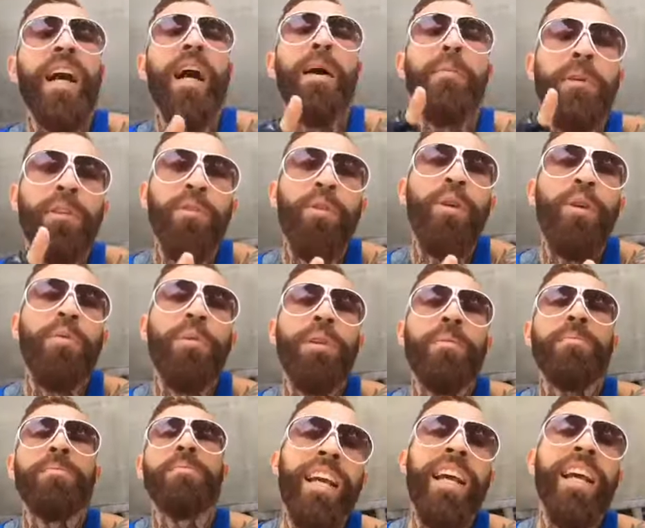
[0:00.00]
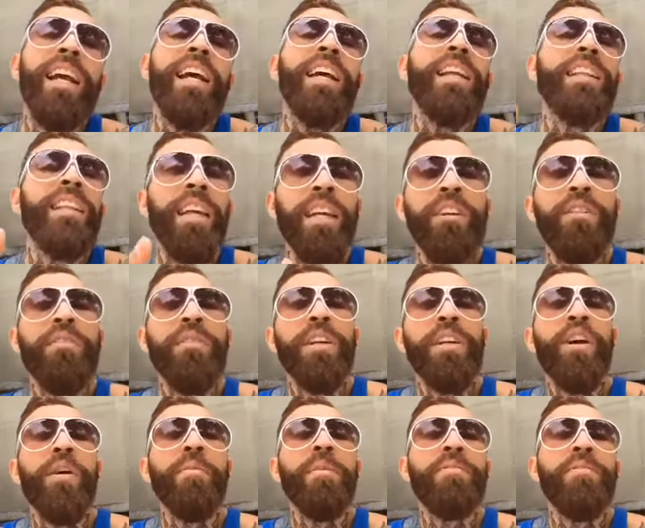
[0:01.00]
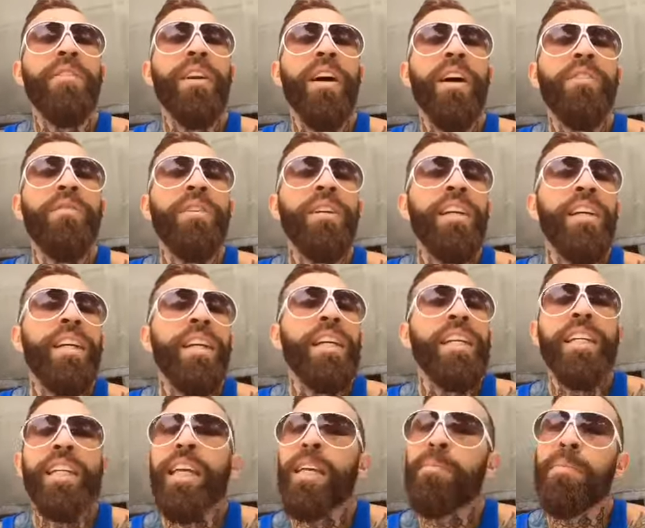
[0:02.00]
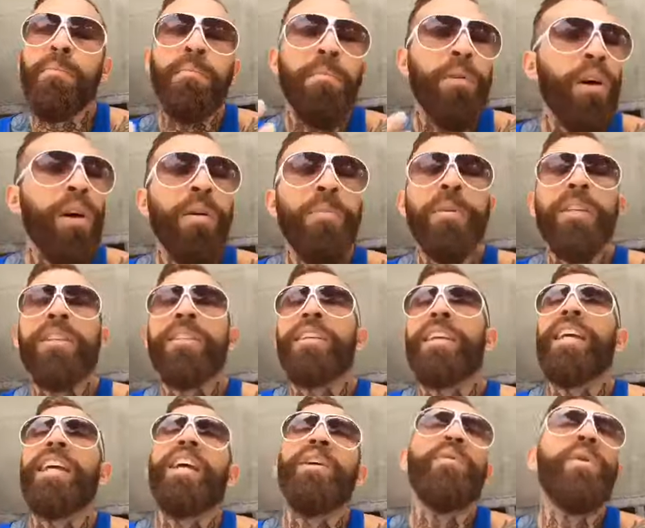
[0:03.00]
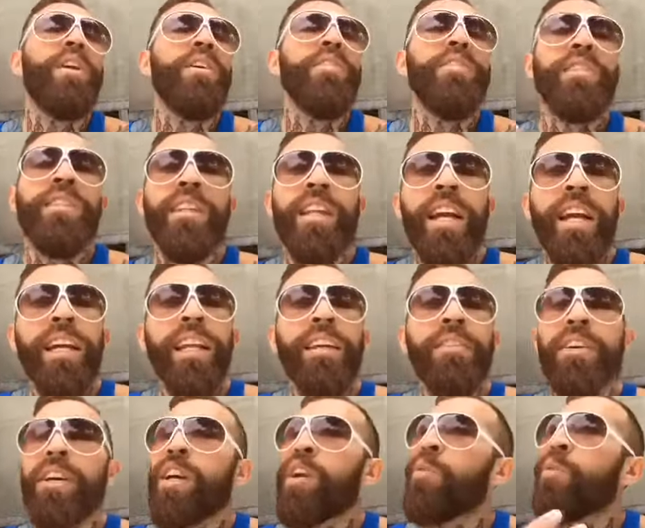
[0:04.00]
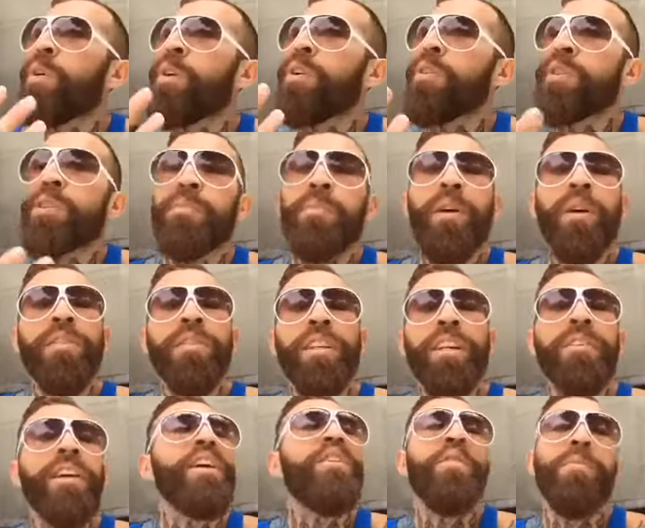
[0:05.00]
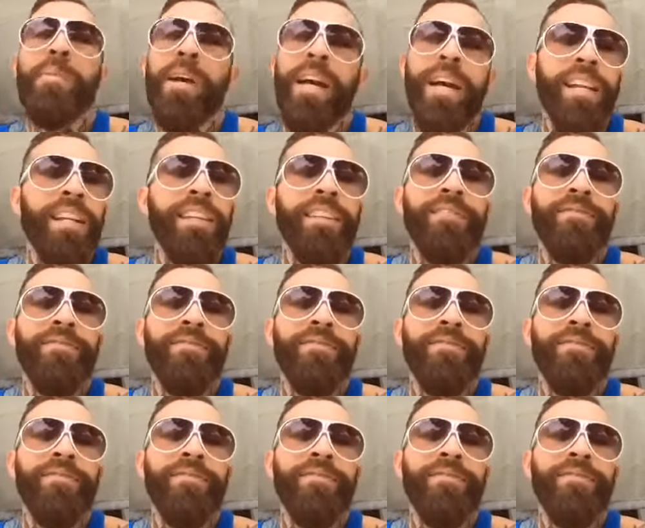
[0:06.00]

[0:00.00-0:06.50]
I'm gonna toy with him. Thank you for the comment, Flow. Keep them coming. Whether it's negative, whether it's positive, it don't matter.